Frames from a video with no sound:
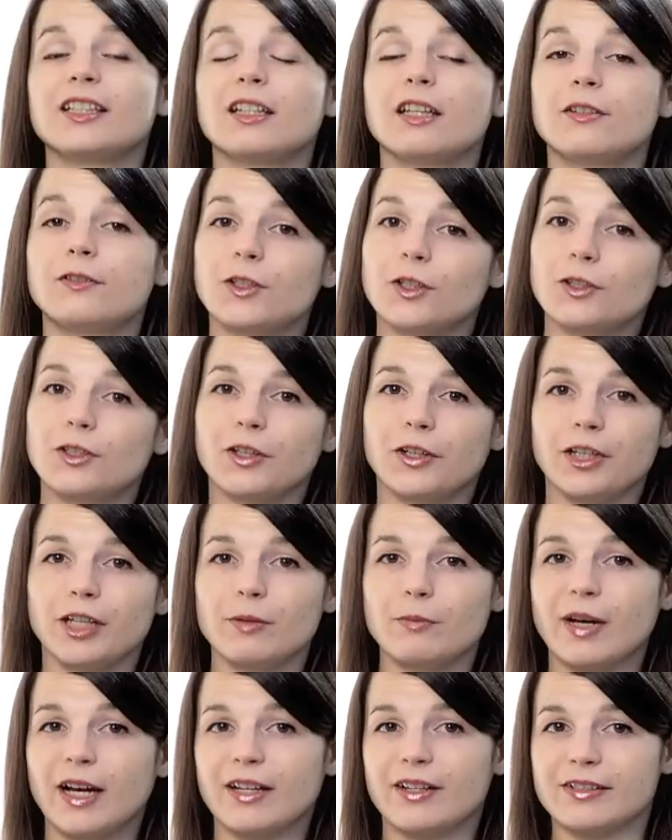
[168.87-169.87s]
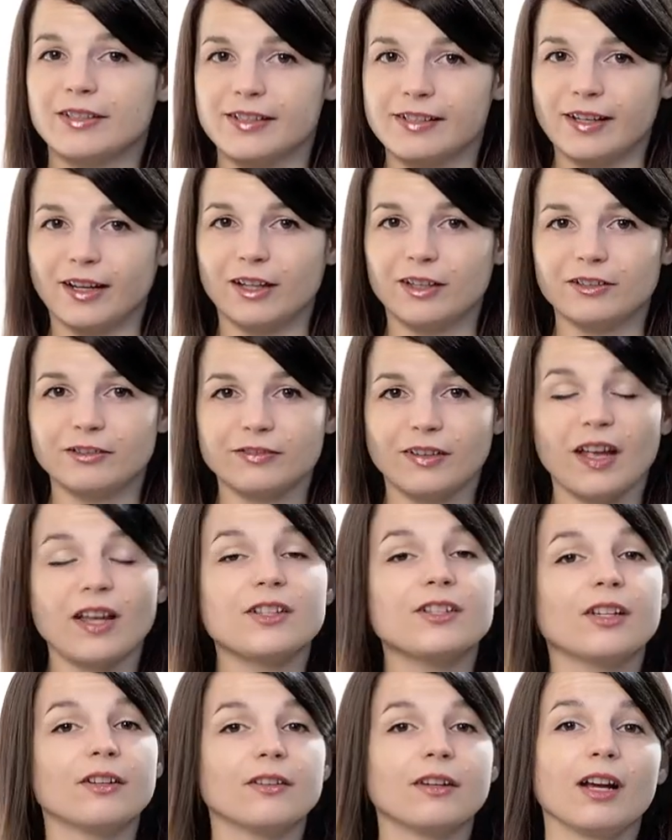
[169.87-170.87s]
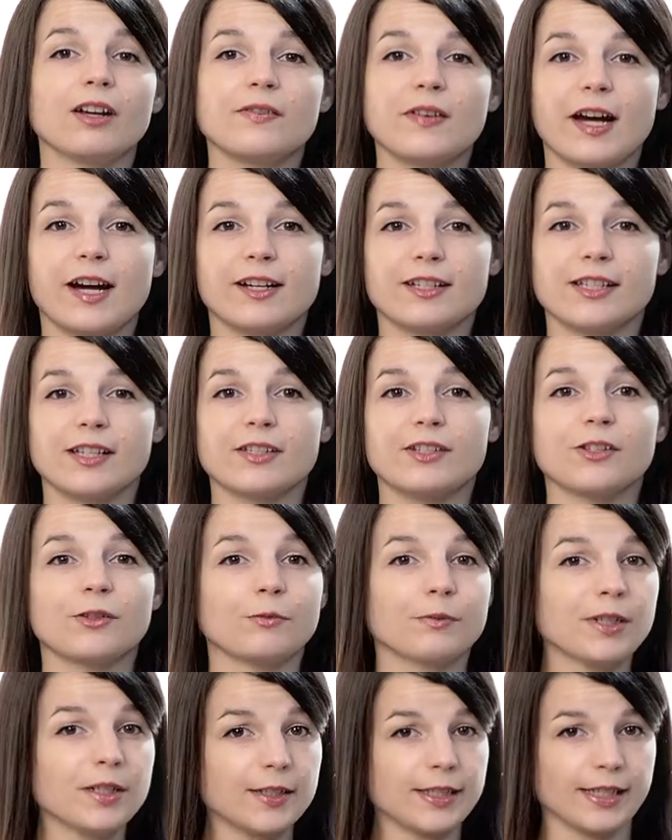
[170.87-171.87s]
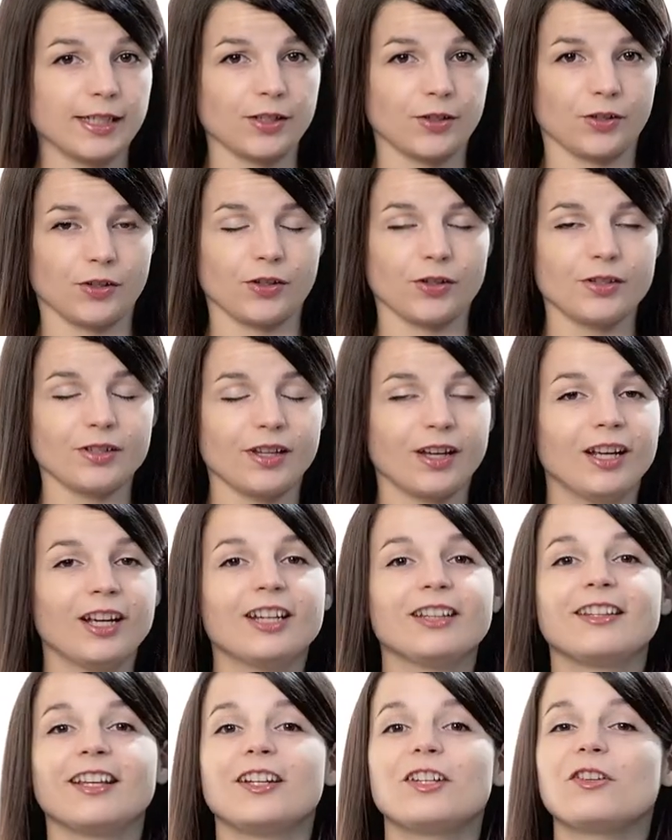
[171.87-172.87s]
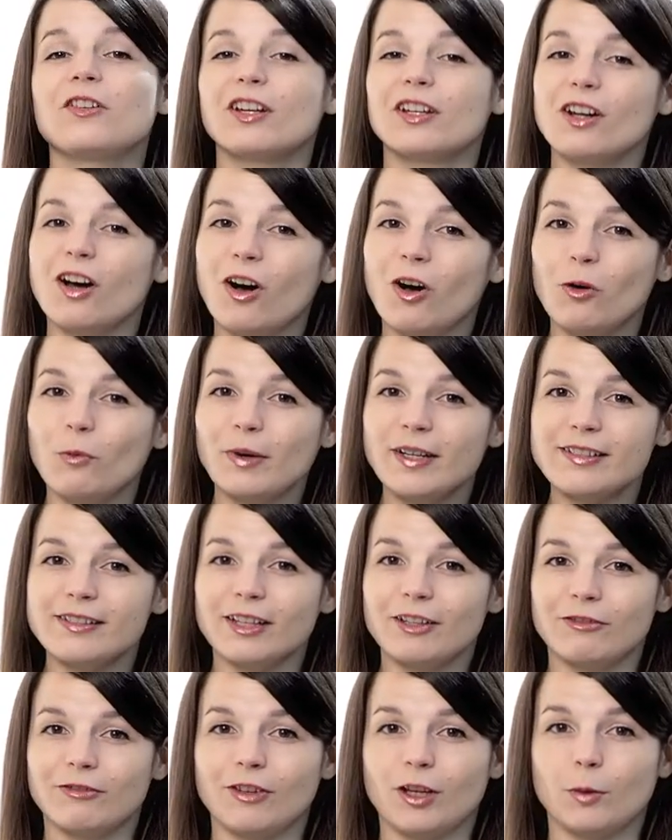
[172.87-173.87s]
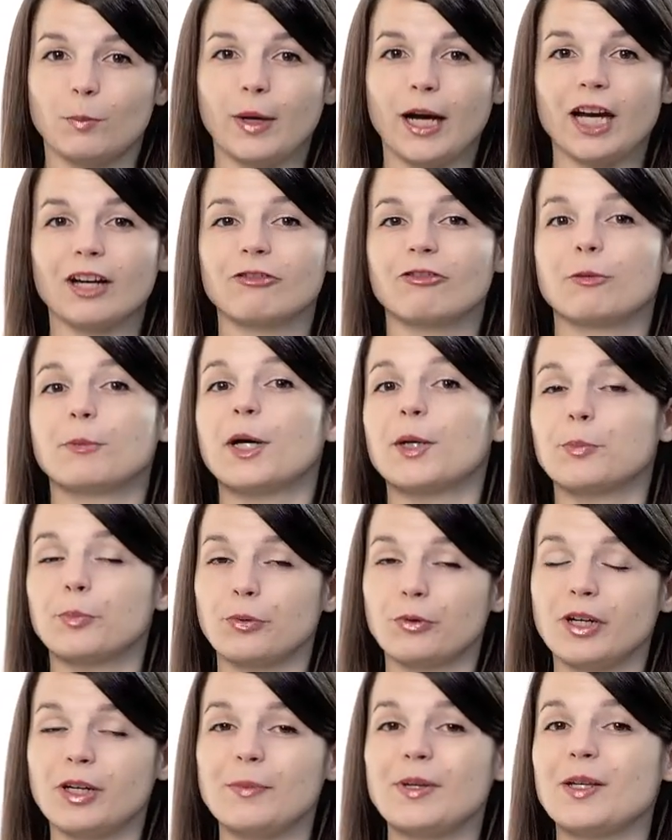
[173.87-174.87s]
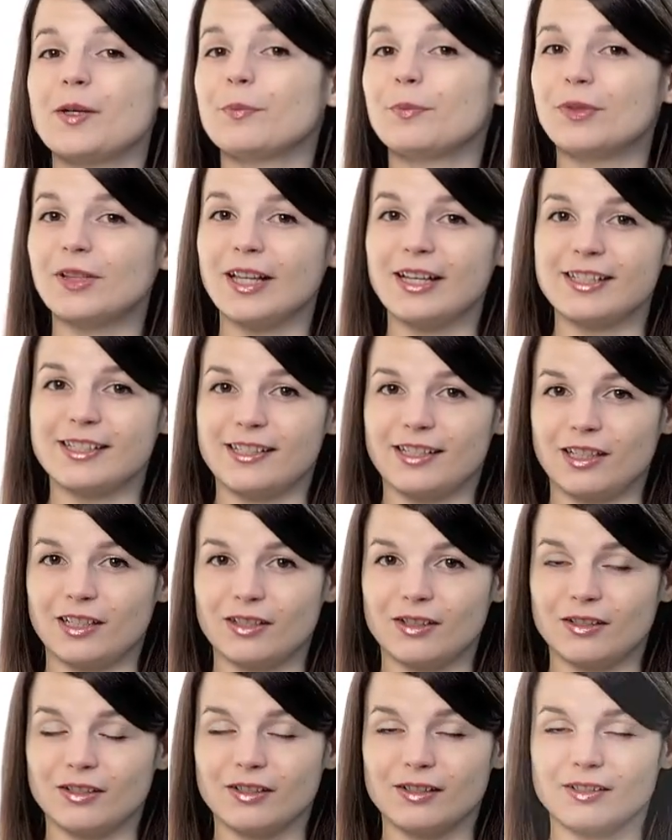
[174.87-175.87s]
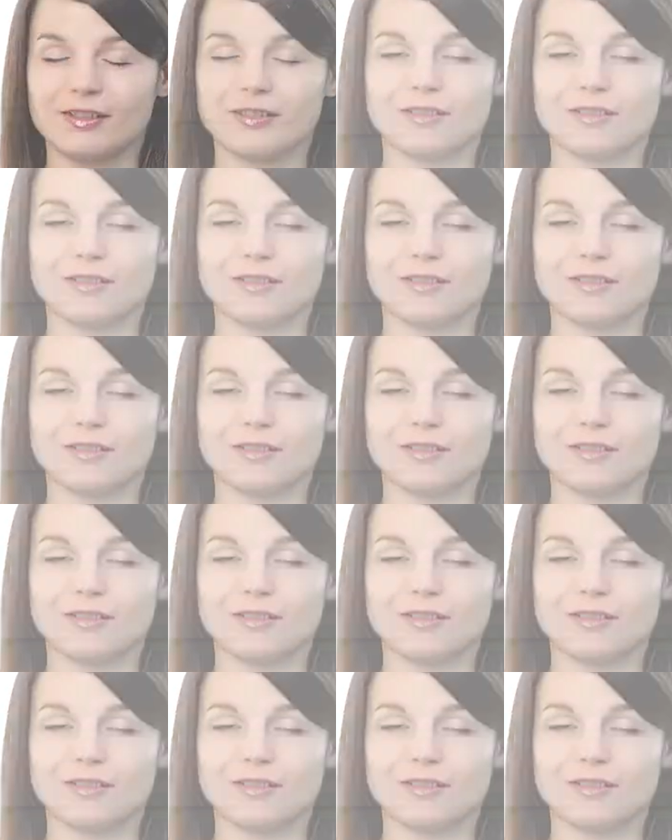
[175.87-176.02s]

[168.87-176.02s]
If you're learning by yourself and don't have access to real teachers, then you can always get feedback from our Premium Plus teachers.